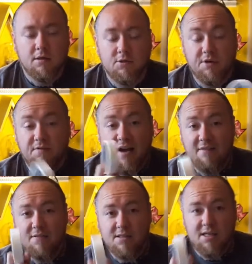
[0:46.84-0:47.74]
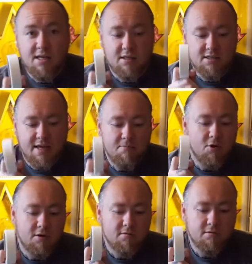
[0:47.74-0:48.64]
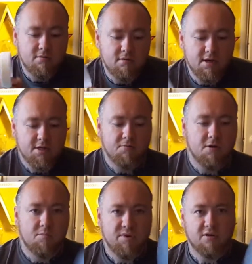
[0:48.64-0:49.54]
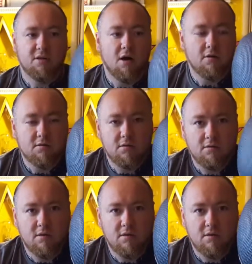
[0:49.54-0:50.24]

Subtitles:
So if you haven't seen step one and you want to build along,